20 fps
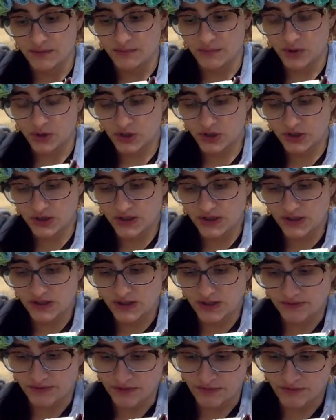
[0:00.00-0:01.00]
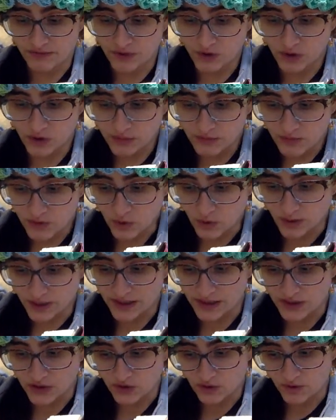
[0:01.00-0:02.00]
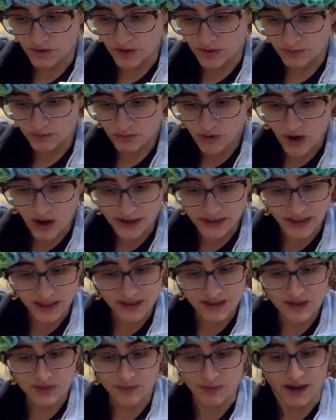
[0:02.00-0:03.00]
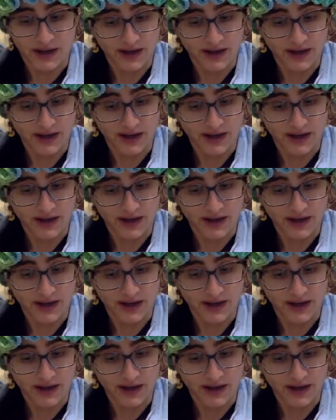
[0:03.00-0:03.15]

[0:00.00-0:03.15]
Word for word: purchases of the firm's or industry's products by